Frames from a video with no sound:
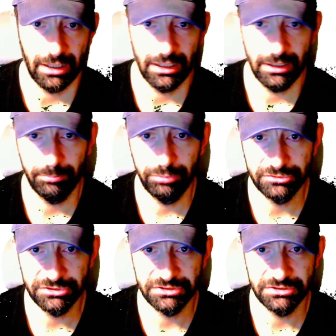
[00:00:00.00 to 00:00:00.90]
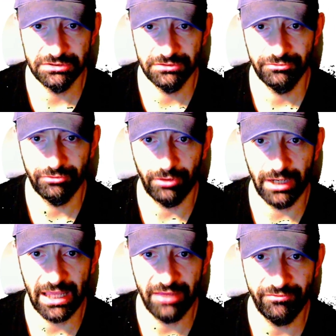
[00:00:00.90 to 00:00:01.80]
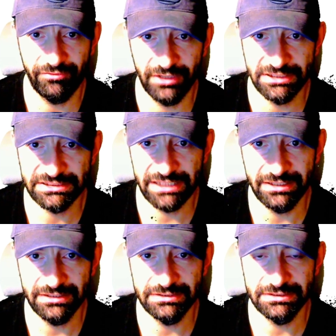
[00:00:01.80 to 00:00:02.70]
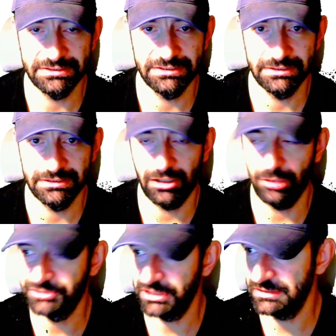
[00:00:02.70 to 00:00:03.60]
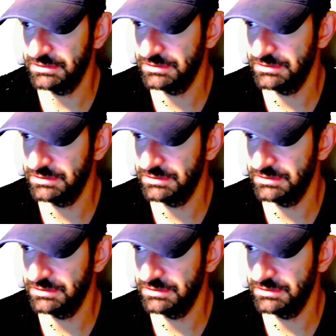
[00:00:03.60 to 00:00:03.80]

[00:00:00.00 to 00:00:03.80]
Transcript: I put for every single object